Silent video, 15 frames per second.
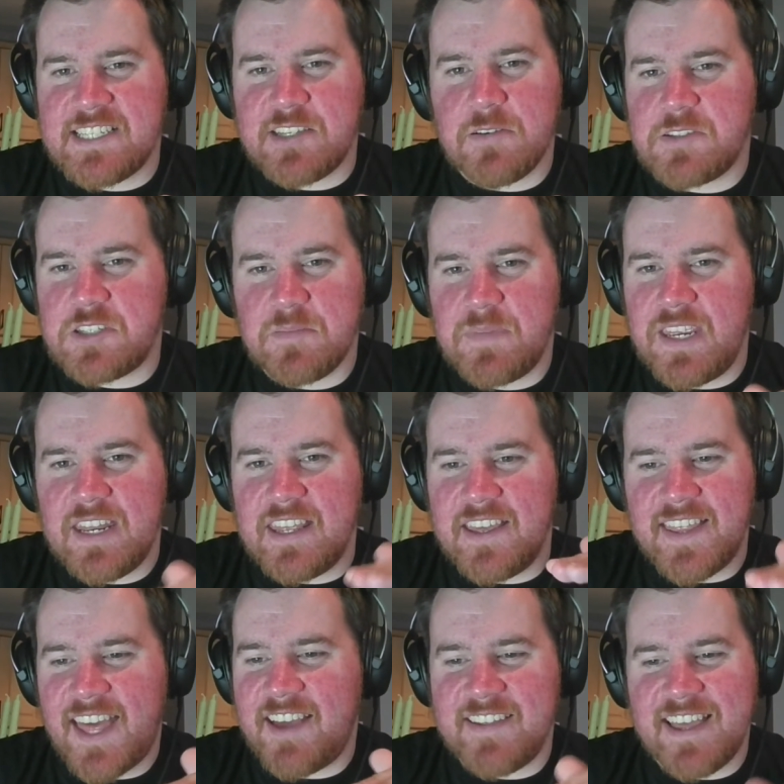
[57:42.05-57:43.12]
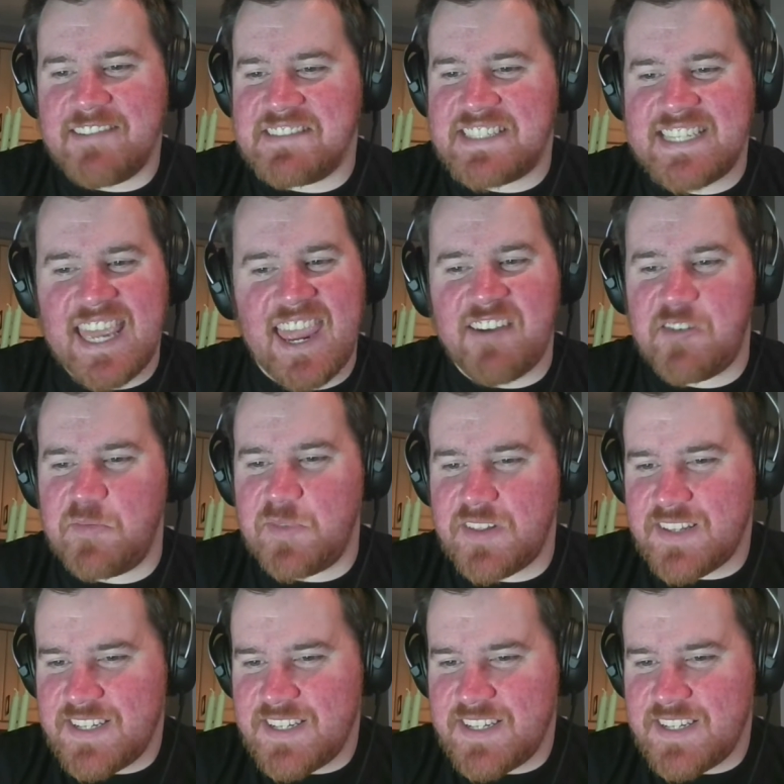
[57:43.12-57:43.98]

social media. That was terrible.